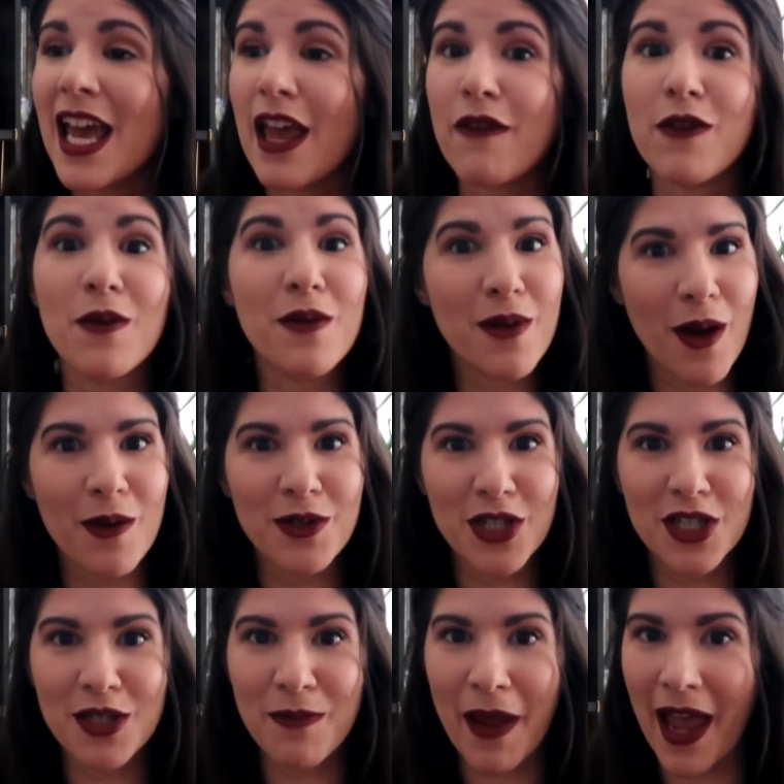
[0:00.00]
If you go
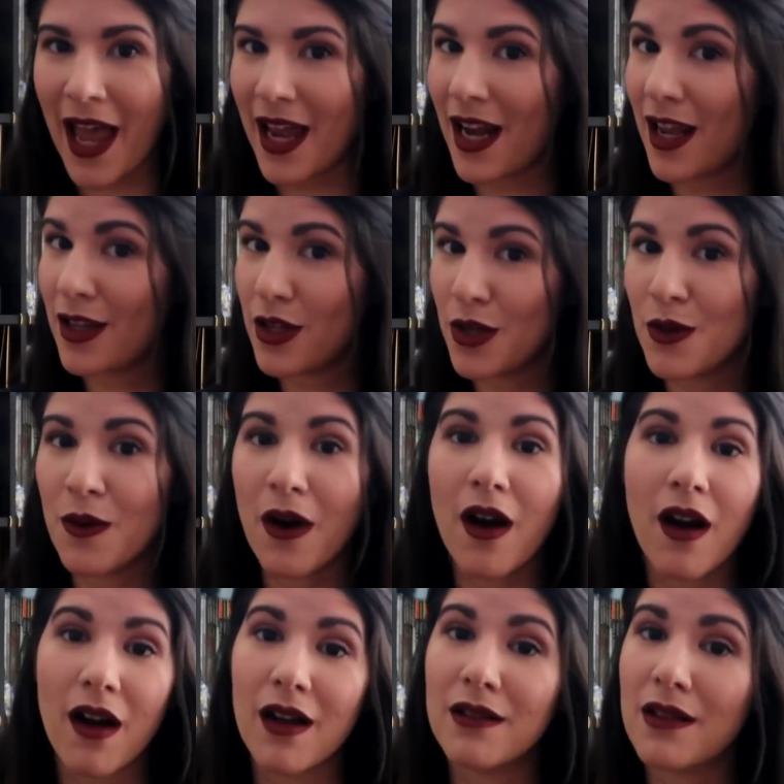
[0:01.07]
to Japan and you
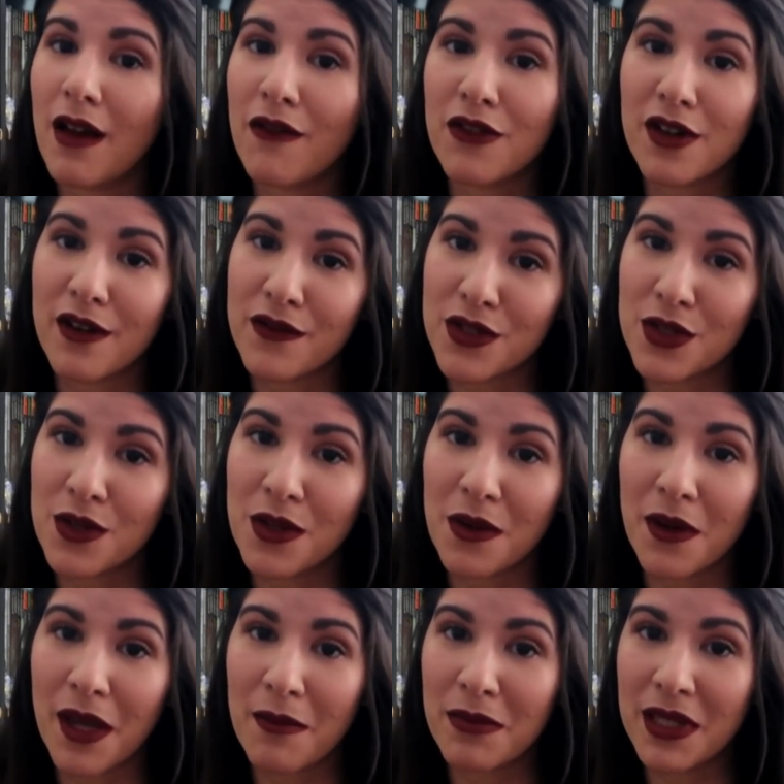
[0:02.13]
are a lover of
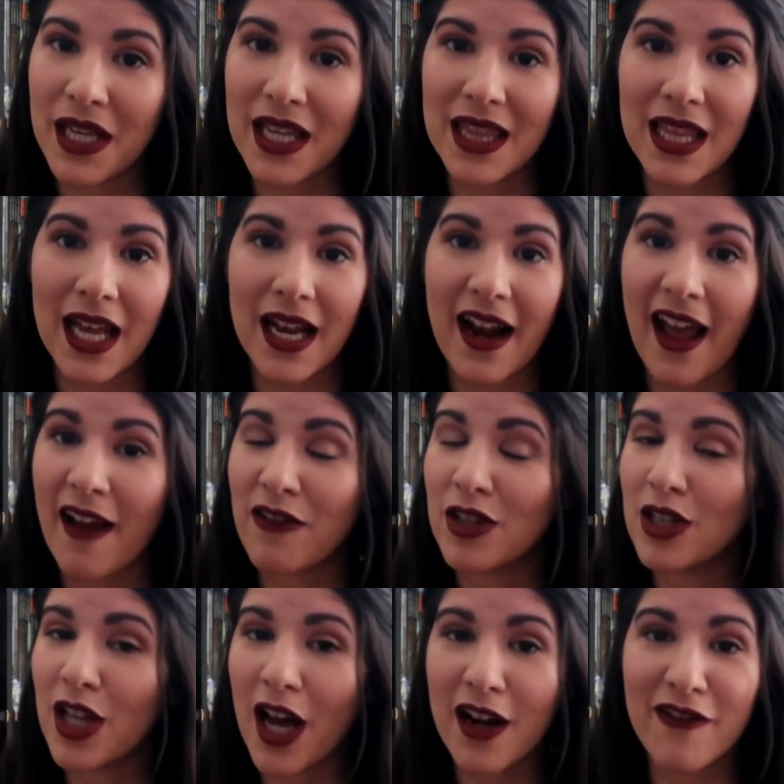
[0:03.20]
Studio Ghibli, then I have a
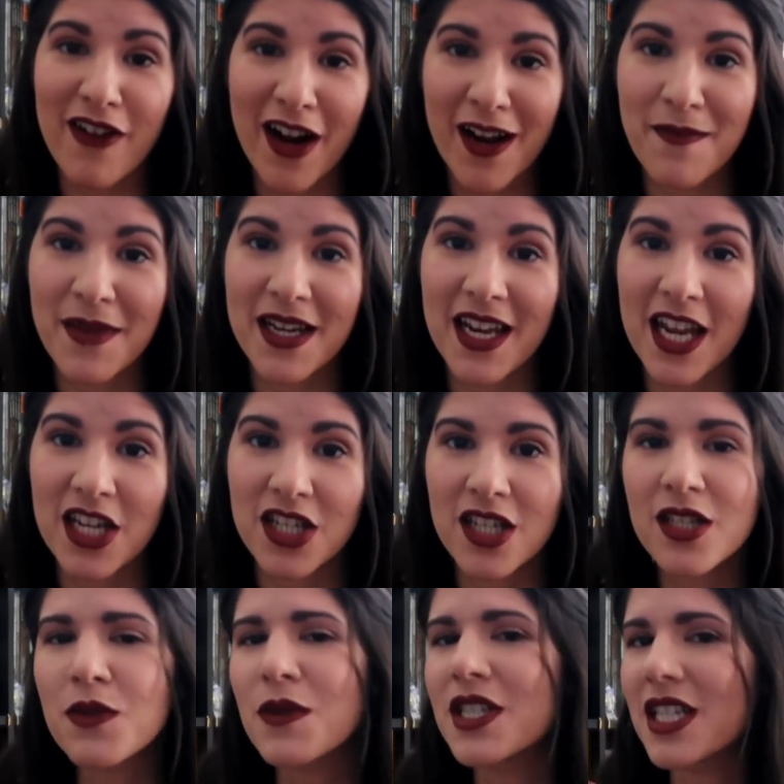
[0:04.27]
lot of
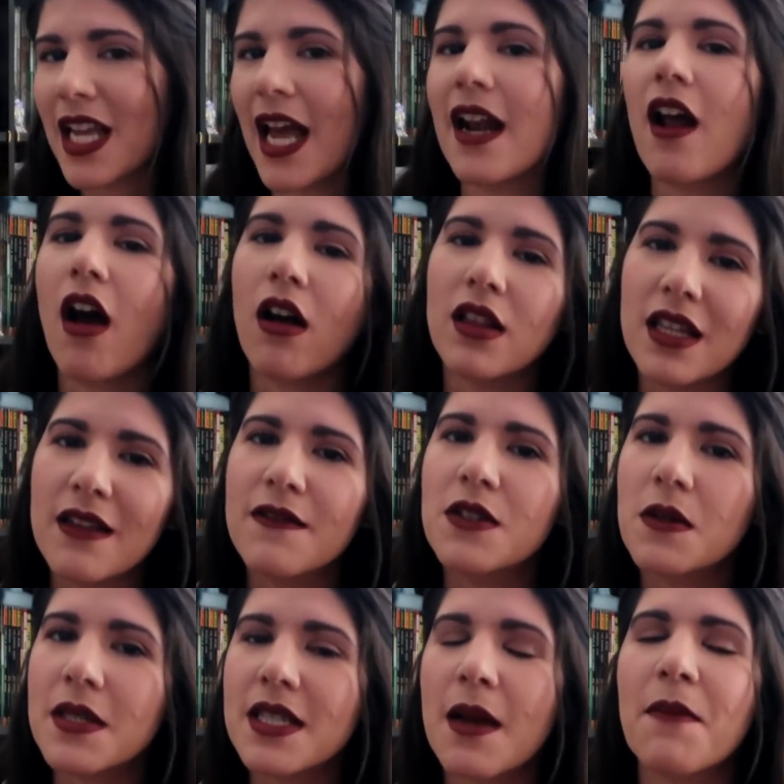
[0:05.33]
recommendations, which again, I'll leave
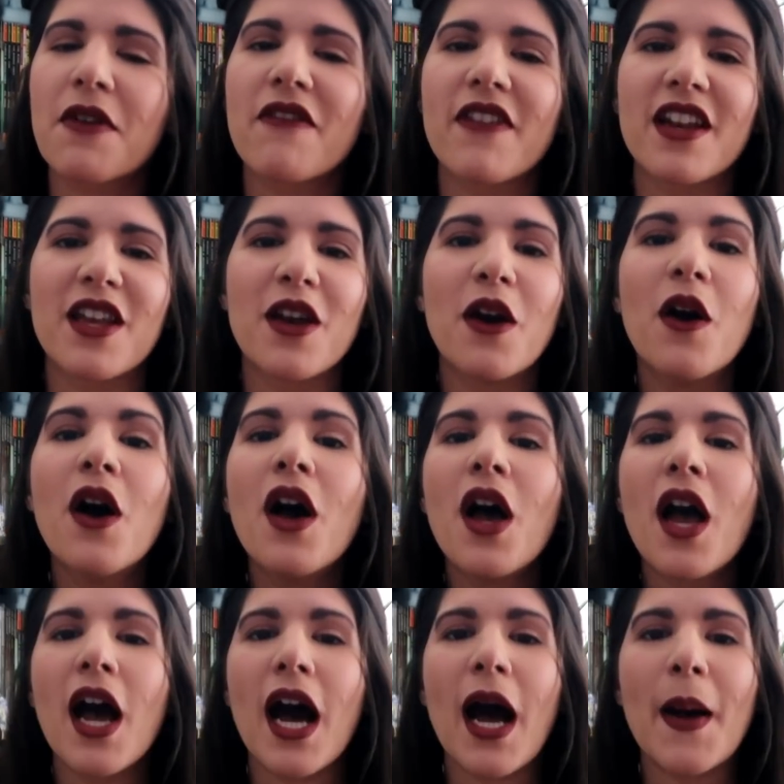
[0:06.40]
to a separate video,
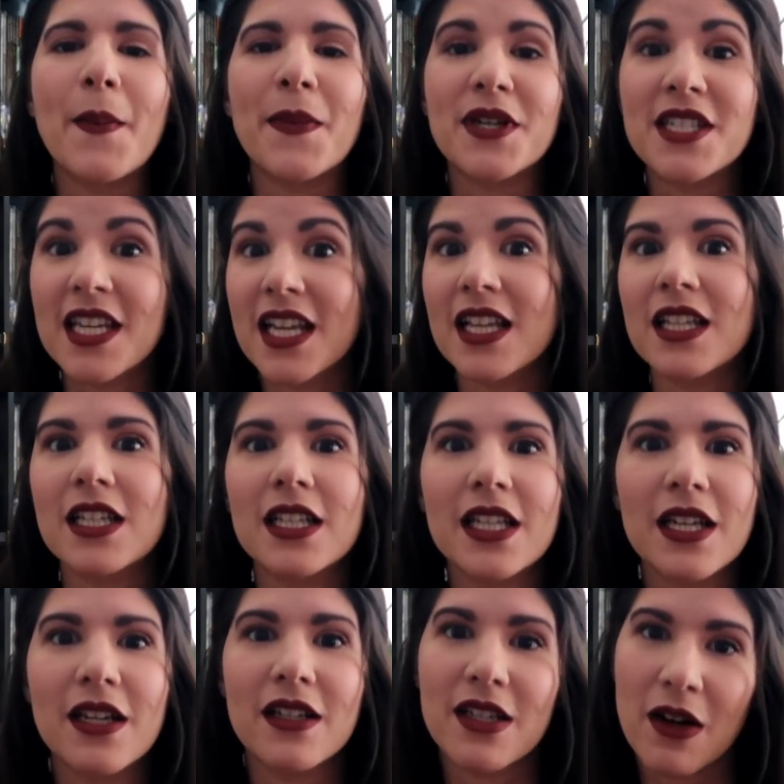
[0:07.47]

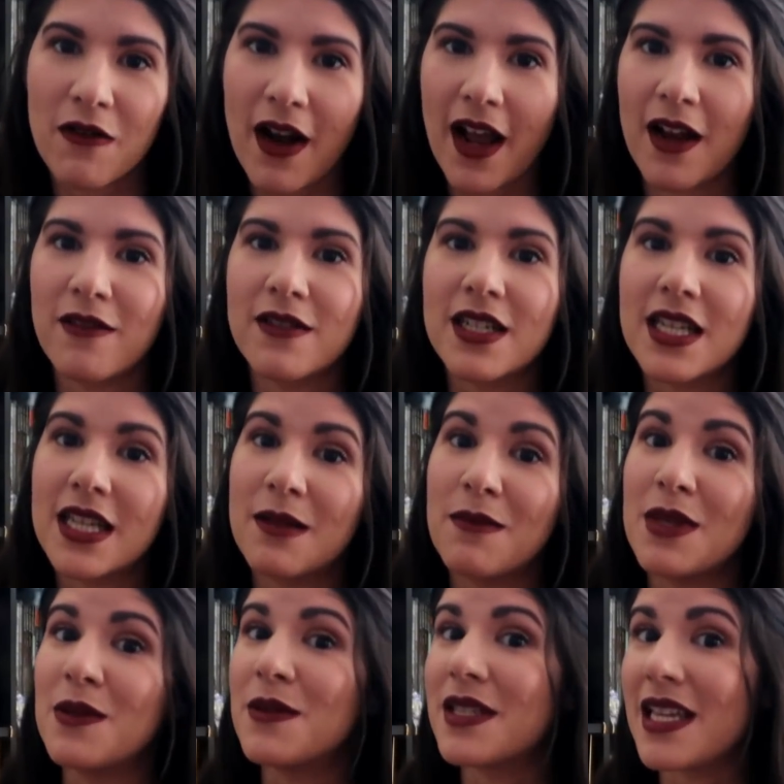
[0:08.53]
particularly around the
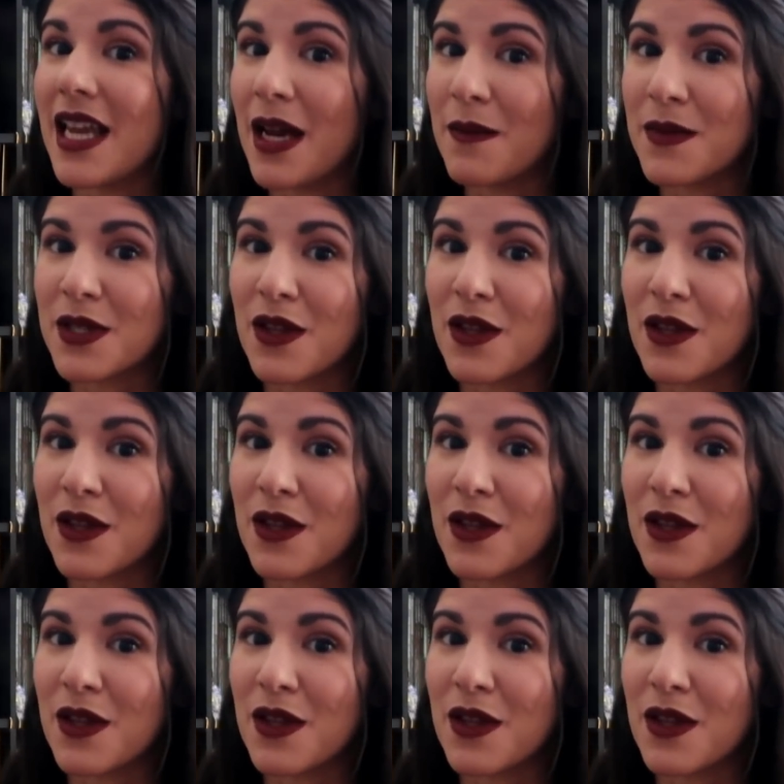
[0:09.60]
museum.